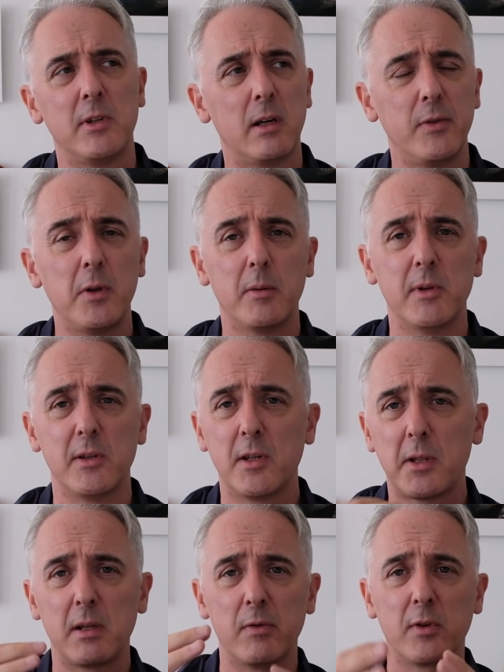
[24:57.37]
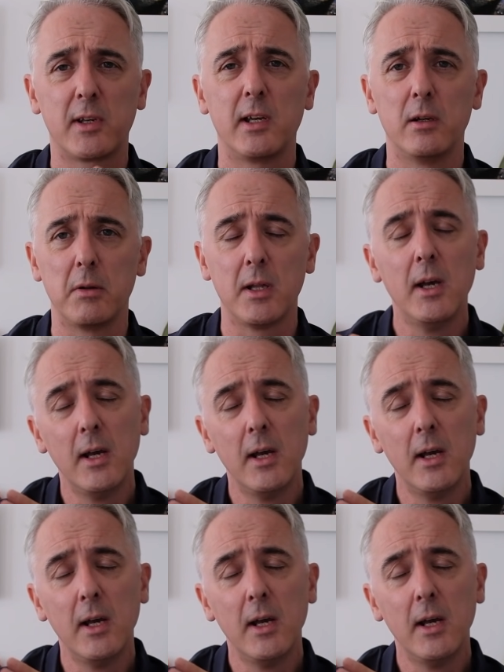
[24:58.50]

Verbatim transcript: Now I've used them in dusty volcanoes